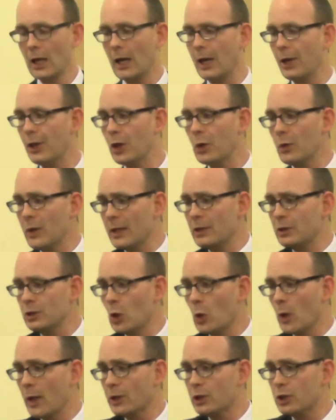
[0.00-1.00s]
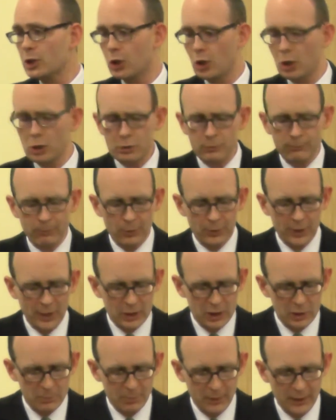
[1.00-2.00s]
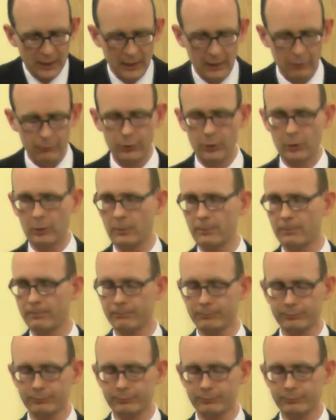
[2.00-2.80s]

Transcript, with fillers: And there is no excuse for this behavior.